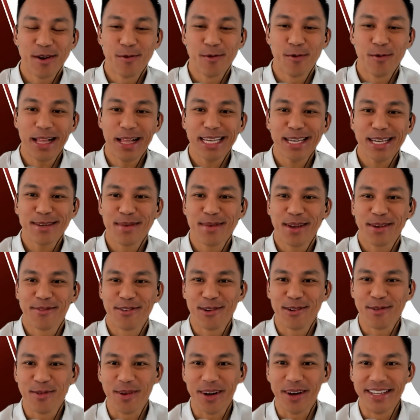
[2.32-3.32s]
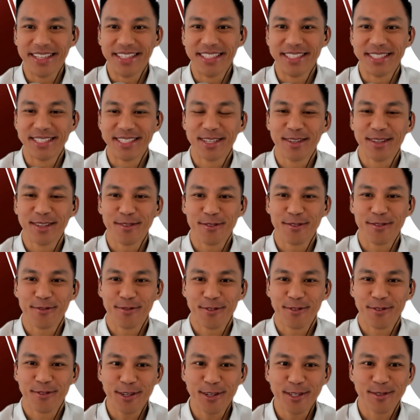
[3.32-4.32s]
Welcome, everyone, to the
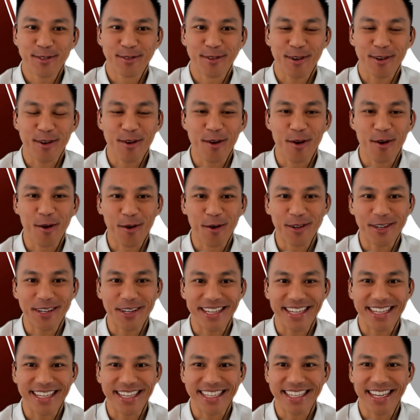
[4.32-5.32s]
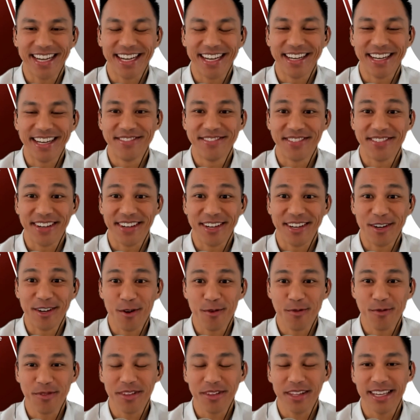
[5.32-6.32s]
first recording of
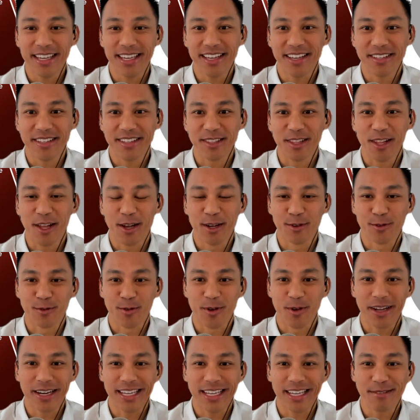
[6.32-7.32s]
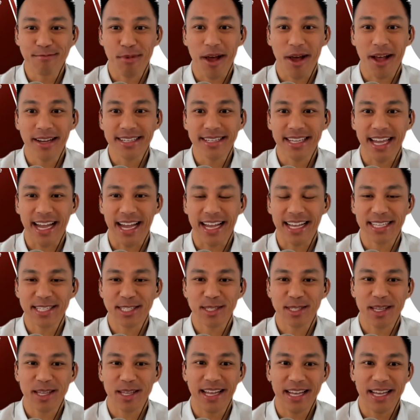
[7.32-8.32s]
hopefully a long-running
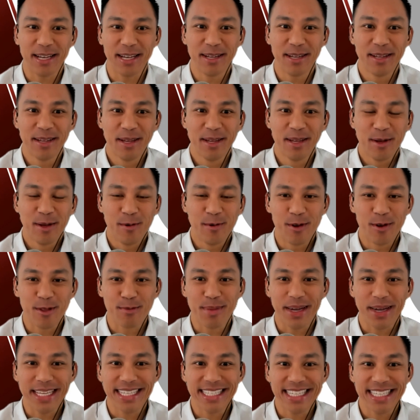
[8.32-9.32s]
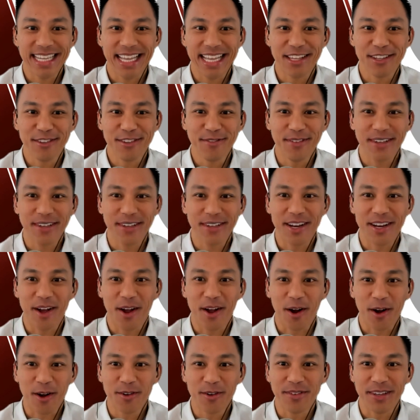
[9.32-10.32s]
podcast with myself and
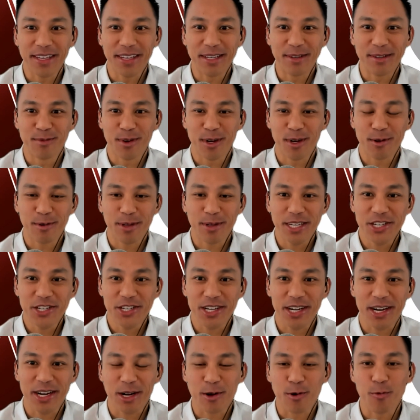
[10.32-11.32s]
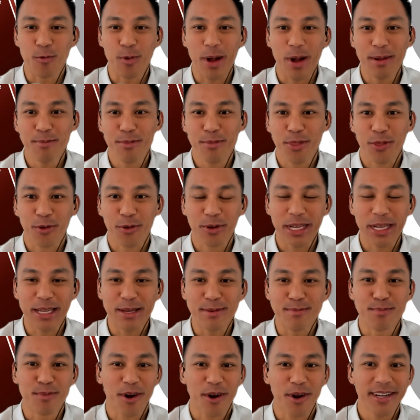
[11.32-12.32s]
Arvin, where we share
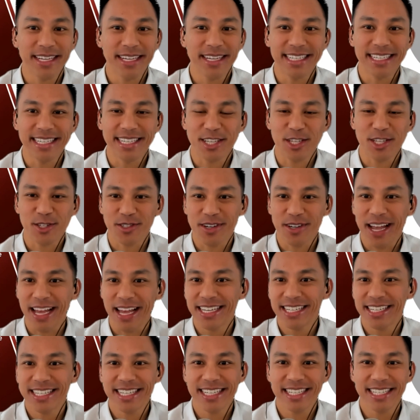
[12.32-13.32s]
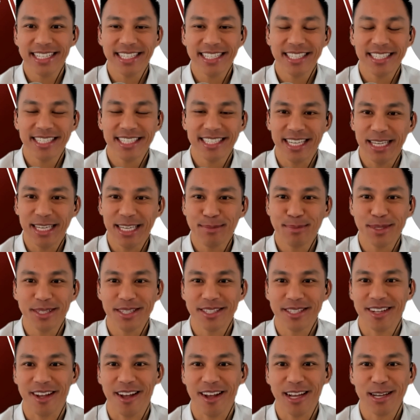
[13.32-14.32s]
Web3 marketing strategies, tips,
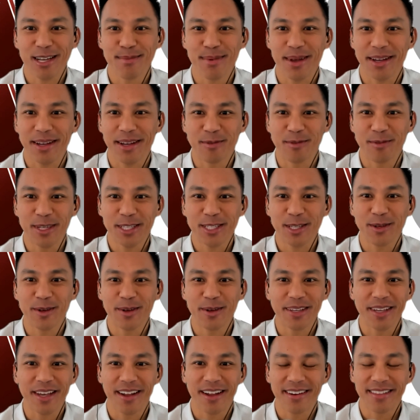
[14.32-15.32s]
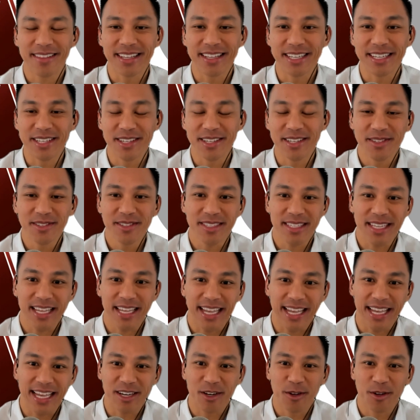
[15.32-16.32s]
talk about what's going on in the news,
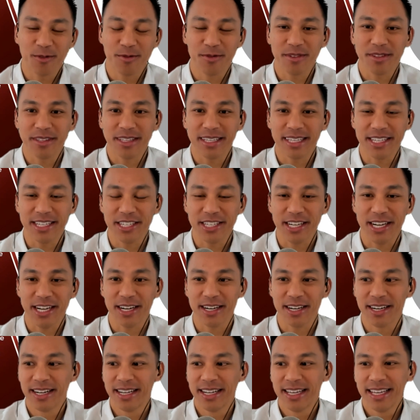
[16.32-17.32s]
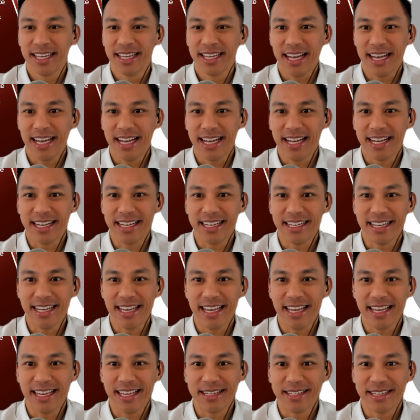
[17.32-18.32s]
and hopefully share
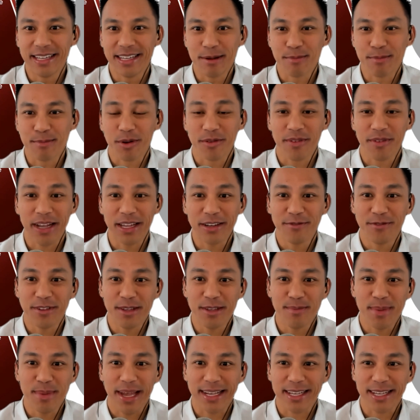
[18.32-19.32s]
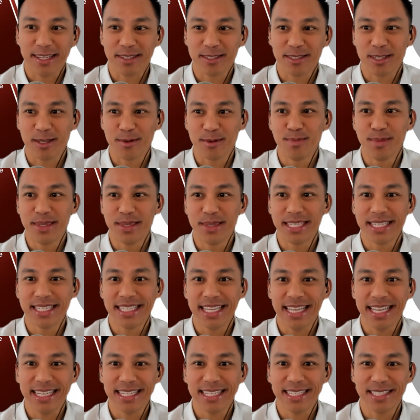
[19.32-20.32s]
and provide feedback on some
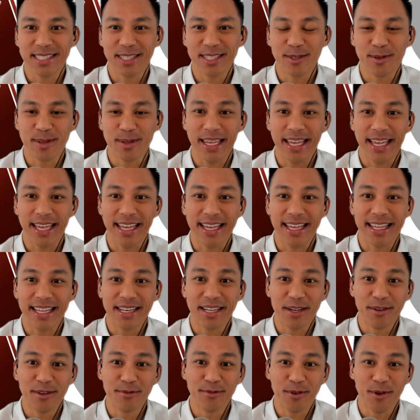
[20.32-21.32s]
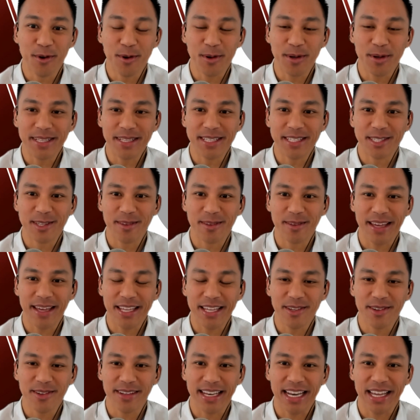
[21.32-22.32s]
mistakes you can avoid so that
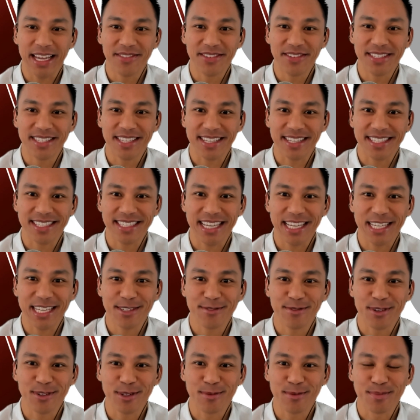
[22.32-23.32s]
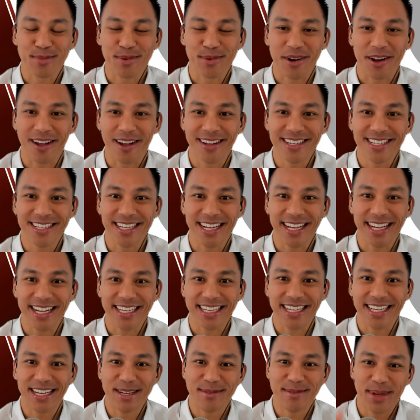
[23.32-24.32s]
you can have a successful project.
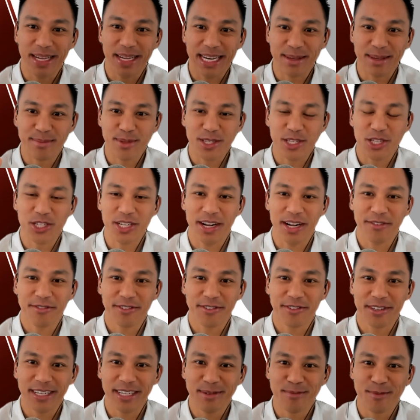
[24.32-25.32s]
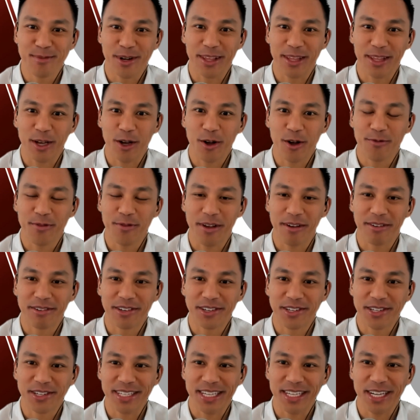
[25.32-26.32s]
My name is Jeffrey, one of the
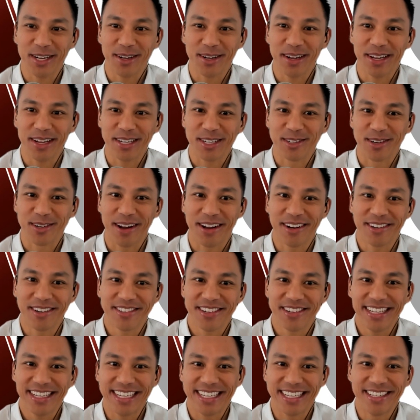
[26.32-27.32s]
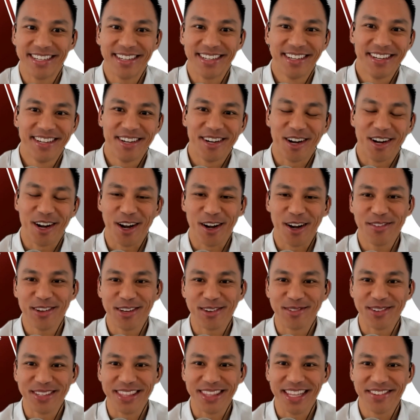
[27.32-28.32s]
co-founders here at CrowdCrate, and
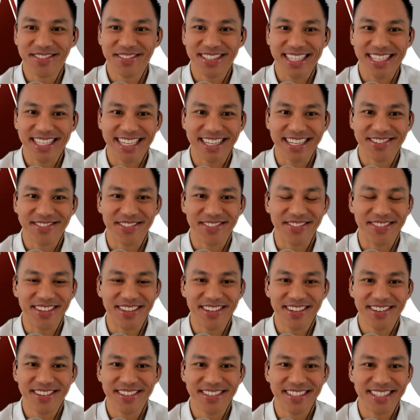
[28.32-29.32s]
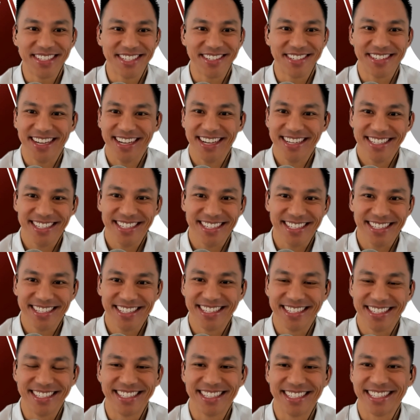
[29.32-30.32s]
Arvin, would love to hear from you, introduction
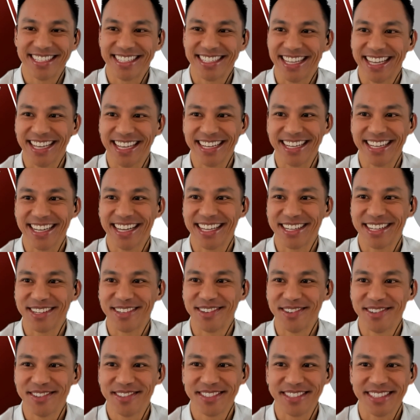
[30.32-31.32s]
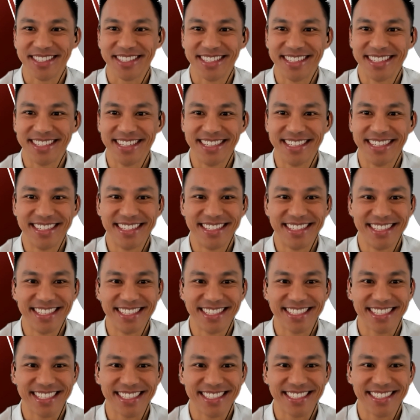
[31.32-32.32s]
and just kind of goals and
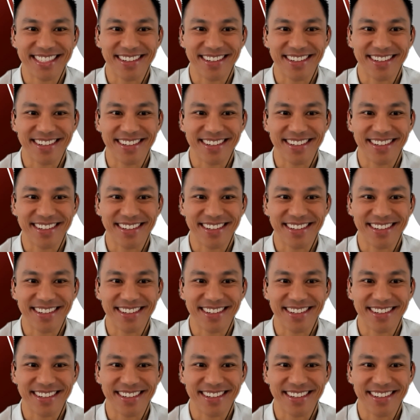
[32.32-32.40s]
let's get